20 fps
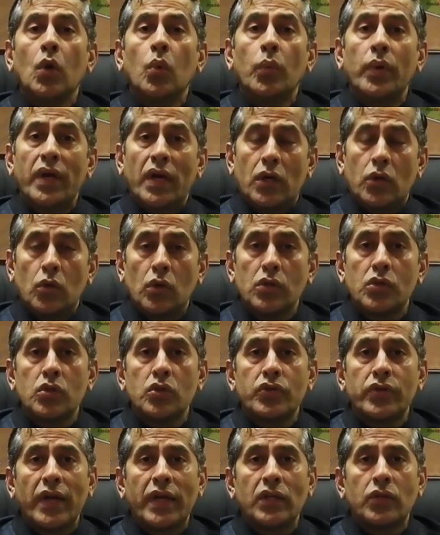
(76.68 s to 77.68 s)
We are
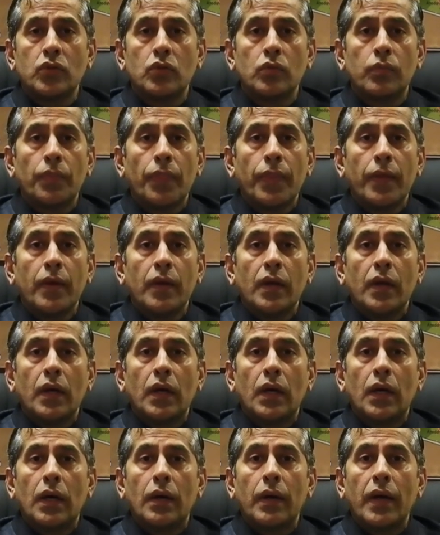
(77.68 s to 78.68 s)
also trying to
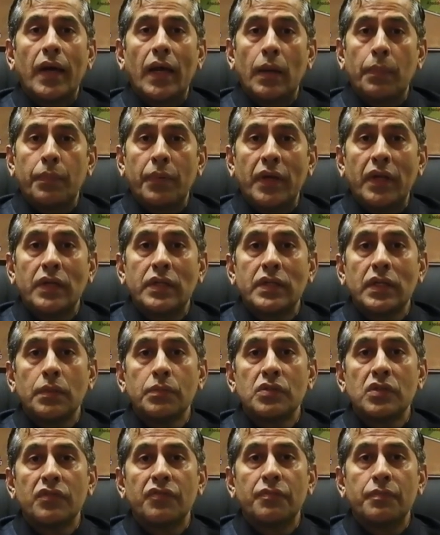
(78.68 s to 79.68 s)
help in
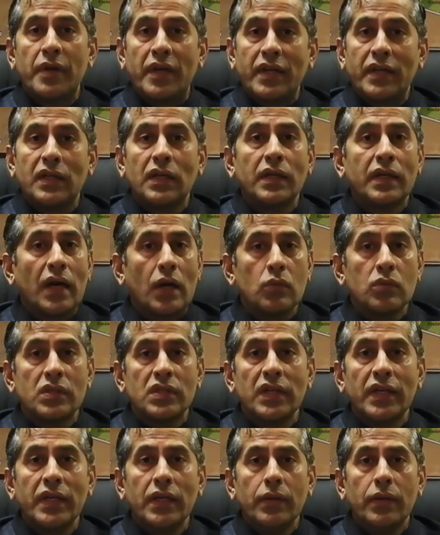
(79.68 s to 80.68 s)
terms of medical
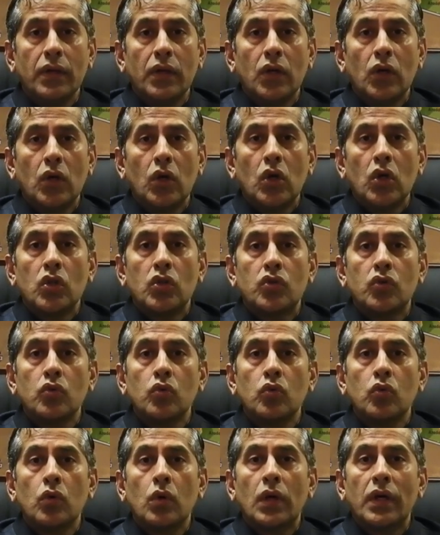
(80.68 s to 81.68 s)
counselling
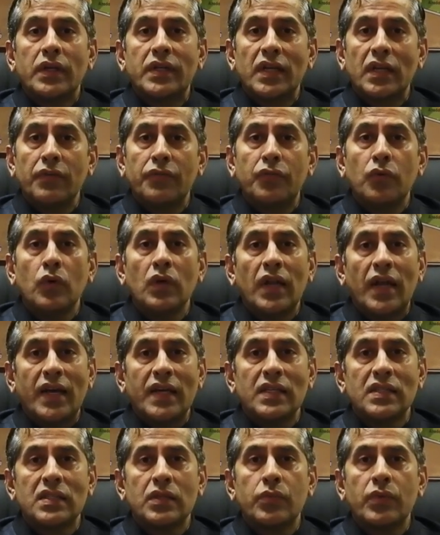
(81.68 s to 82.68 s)
through telephone
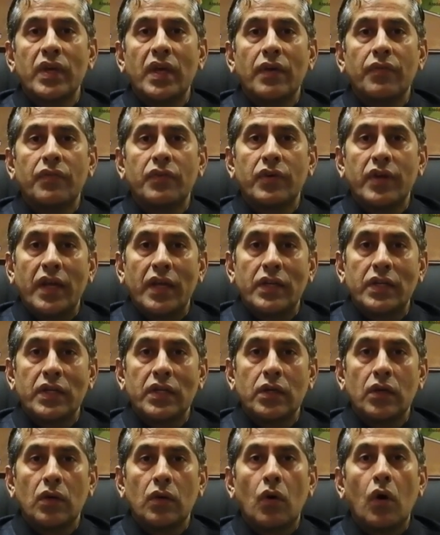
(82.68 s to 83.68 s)
lines that we have
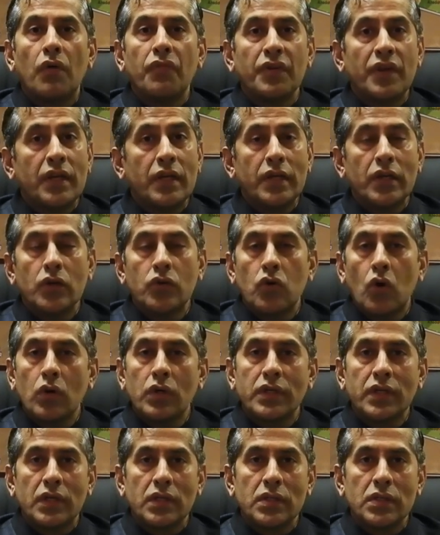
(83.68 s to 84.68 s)
created of Indian
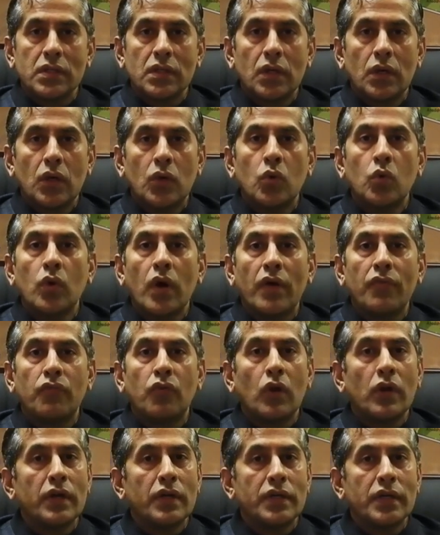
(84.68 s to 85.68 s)
doctors who have
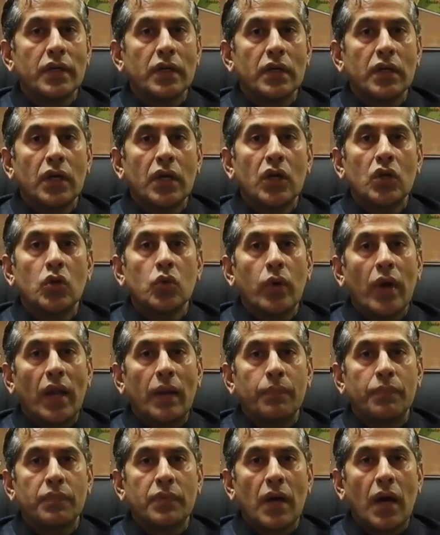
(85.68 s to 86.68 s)
volunteered to
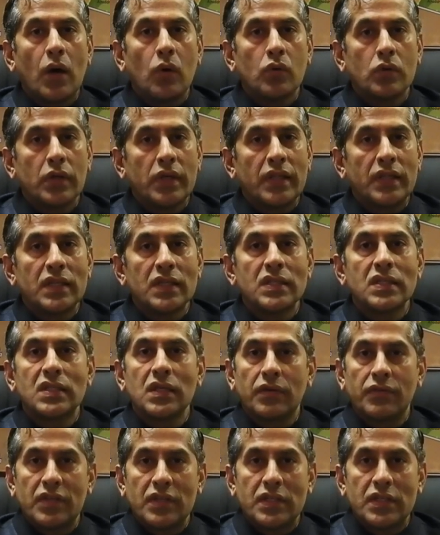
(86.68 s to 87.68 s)
help out in this
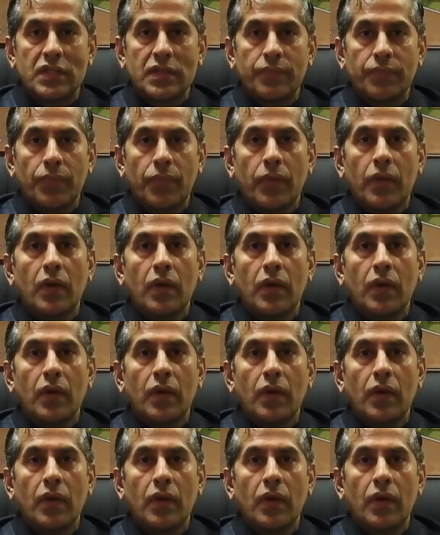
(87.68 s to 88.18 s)
service.